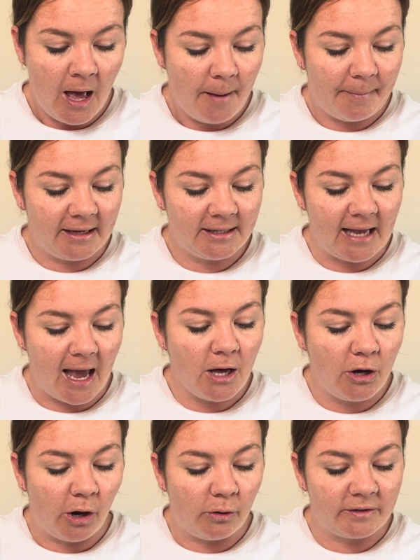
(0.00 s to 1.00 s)
by setting
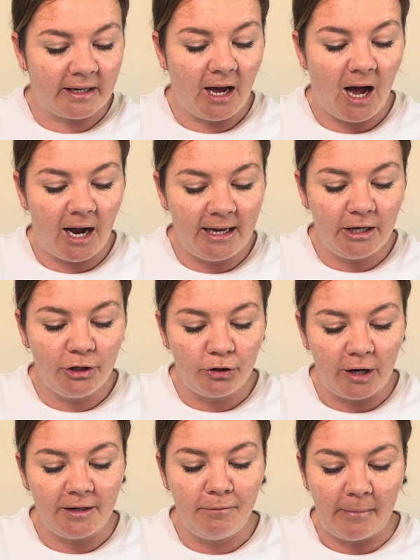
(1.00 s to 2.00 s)
goals in a highly
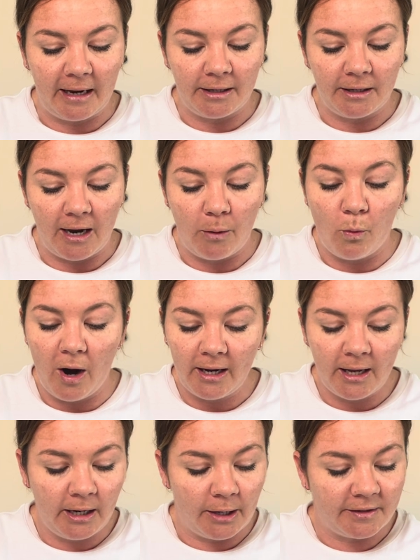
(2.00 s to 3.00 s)
constructive manner and
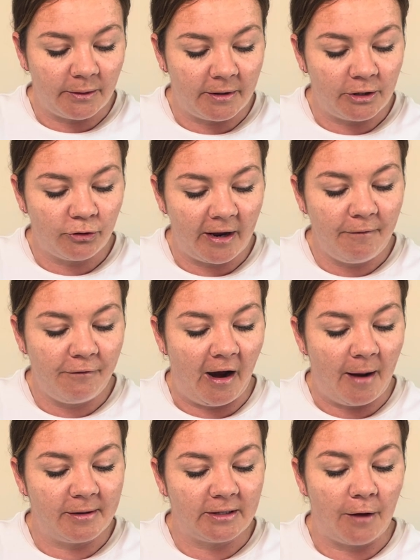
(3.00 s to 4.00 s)
working closely with a trained
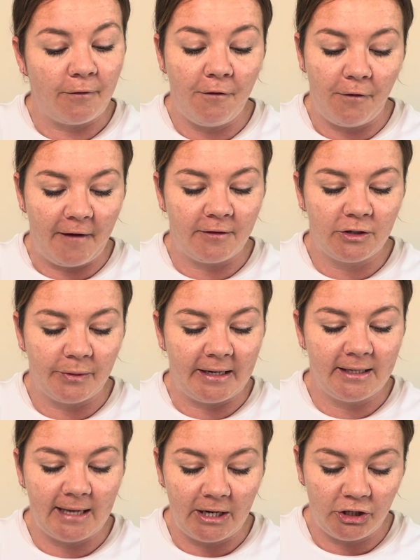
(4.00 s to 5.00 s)
therapist over 5 to 20
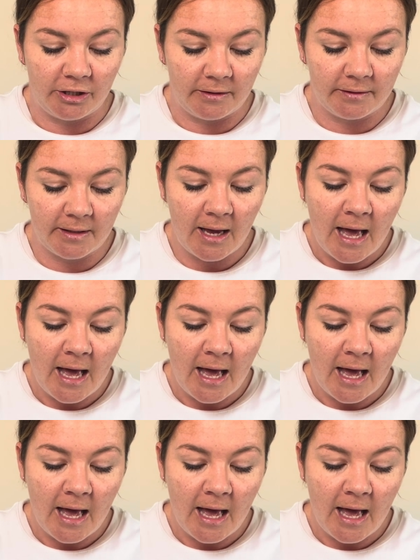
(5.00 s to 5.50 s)
sessions.